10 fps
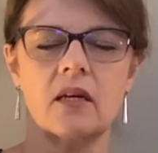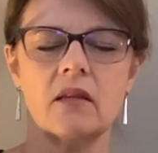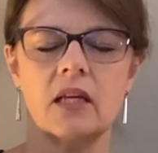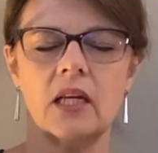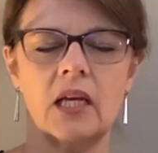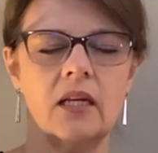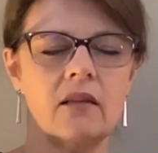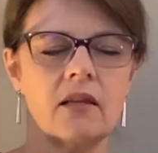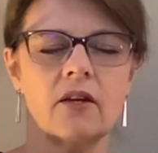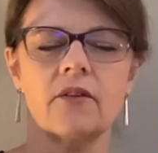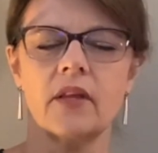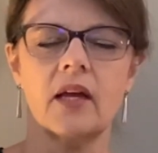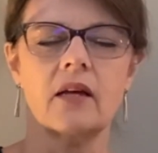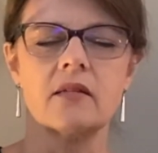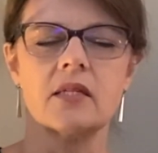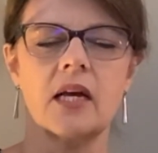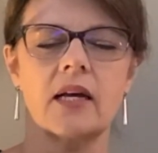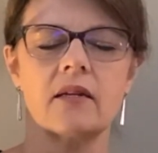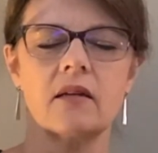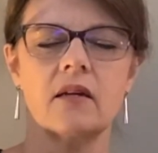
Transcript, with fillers: than anything on the outside.